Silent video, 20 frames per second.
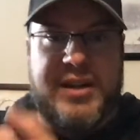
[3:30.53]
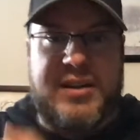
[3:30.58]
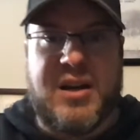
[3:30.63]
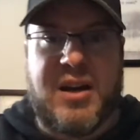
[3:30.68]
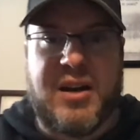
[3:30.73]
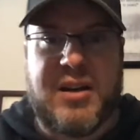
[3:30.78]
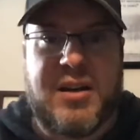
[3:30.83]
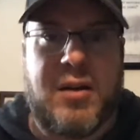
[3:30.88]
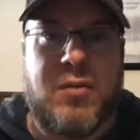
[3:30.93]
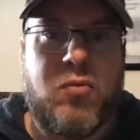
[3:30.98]

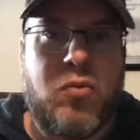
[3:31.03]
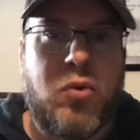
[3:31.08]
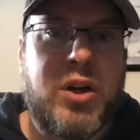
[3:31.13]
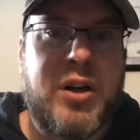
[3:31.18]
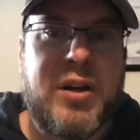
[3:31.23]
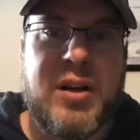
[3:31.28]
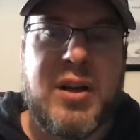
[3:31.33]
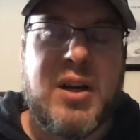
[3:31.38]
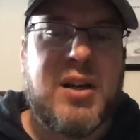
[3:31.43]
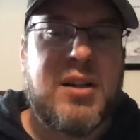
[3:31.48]
Knock on
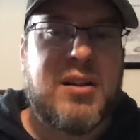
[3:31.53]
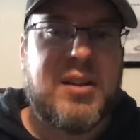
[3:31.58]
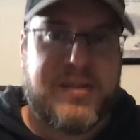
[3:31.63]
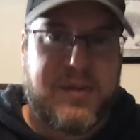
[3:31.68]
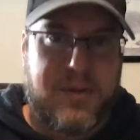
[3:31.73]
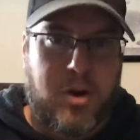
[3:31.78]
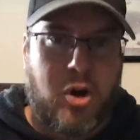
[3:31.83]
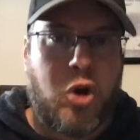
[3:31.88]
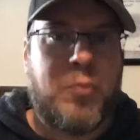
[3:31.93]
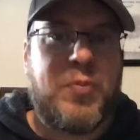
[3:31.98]
wood. Let's
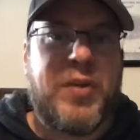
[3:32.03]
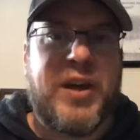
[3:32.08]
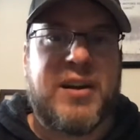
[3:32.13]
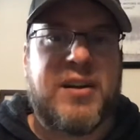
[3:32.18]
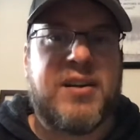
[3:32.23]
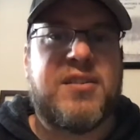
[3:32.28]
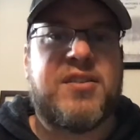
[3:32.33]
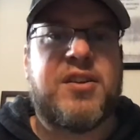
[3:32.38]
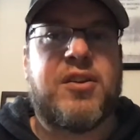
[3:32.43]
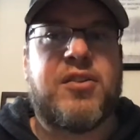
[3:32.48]
hope that
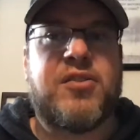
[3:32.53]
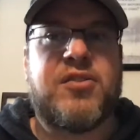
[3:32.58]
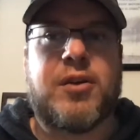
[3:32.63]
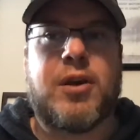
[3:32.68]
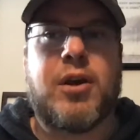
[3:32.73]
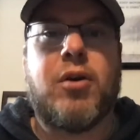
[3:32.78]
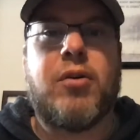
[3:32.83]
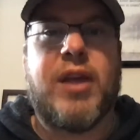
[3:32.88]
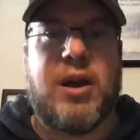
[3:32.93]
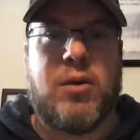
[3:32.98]
continues to
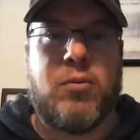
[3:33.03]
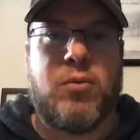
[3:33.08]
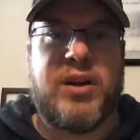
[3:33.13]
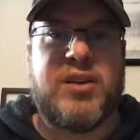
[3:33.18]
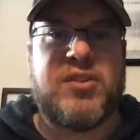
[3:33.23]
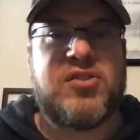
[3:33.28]
go that way.